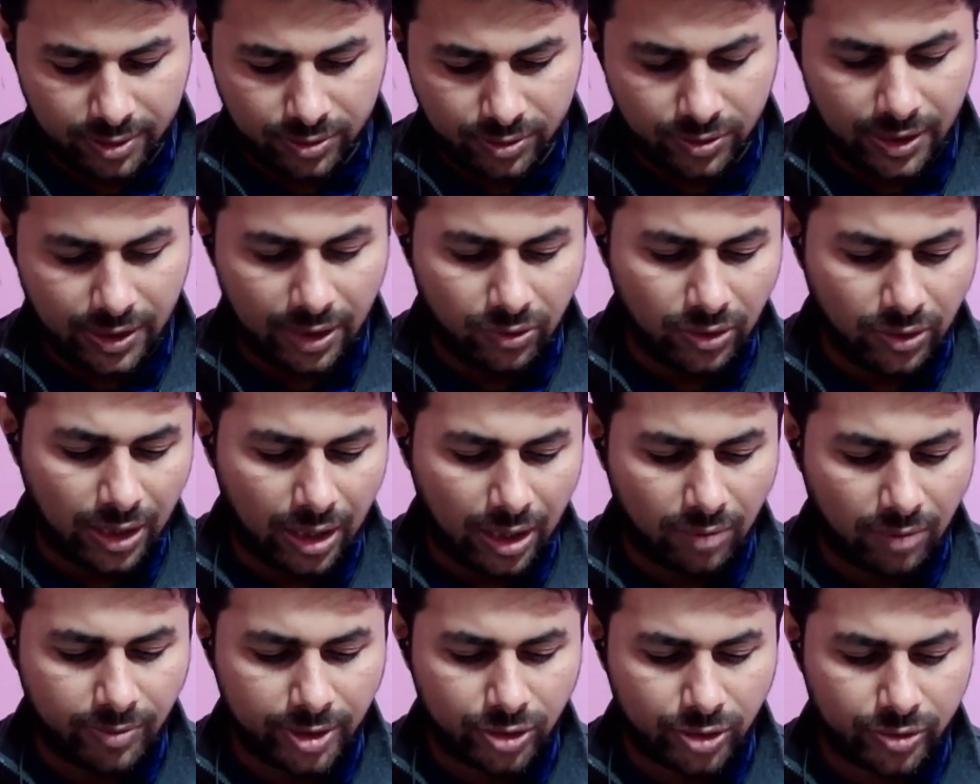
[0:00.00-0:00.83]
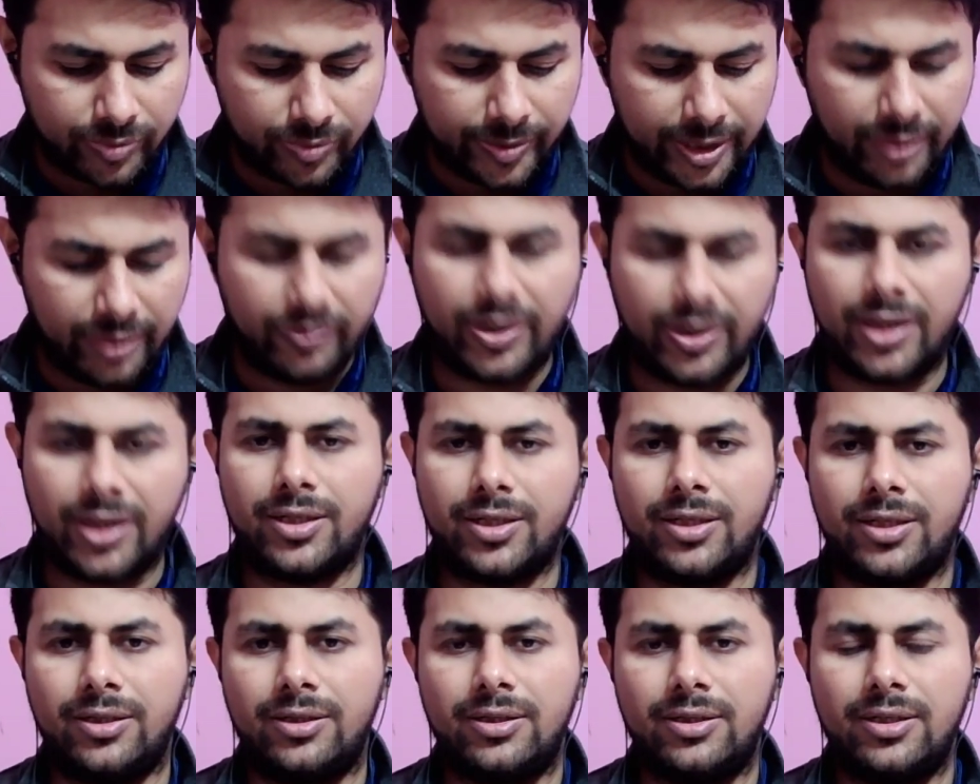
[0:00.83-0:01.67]
So now how much would be the
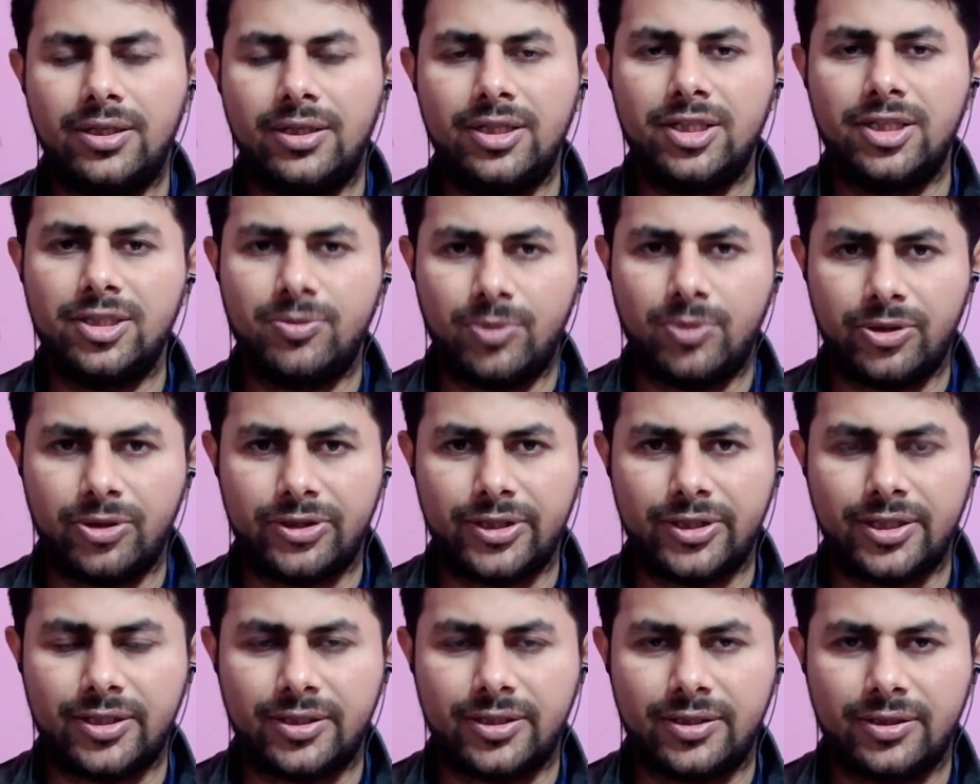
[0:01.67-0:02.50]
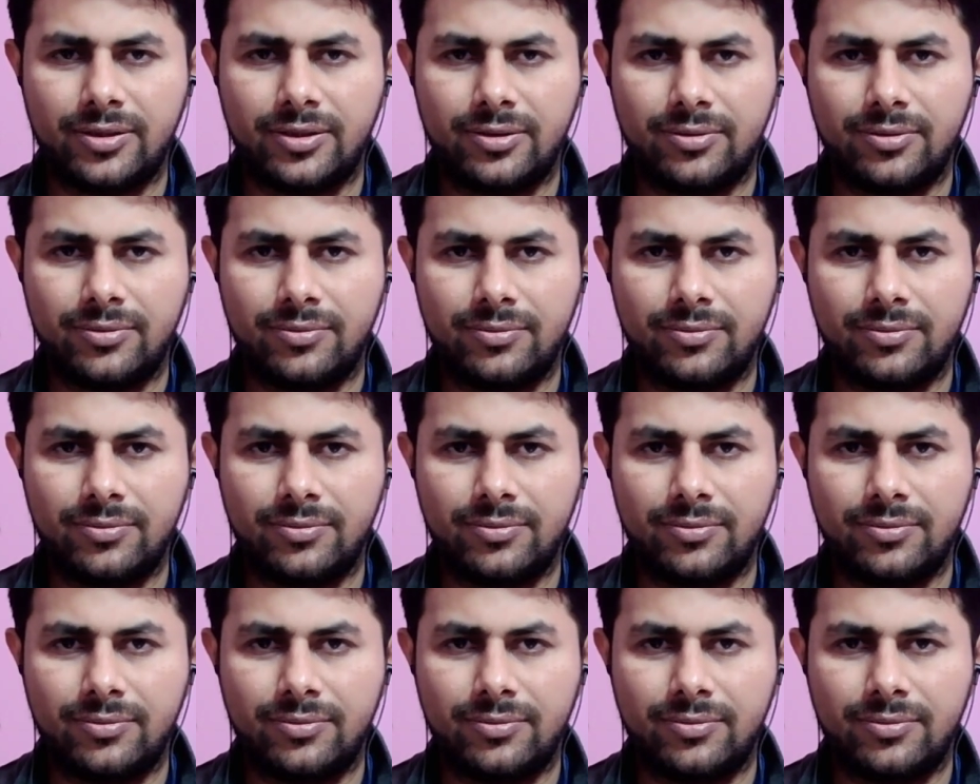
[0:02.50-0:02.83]
work done in this process?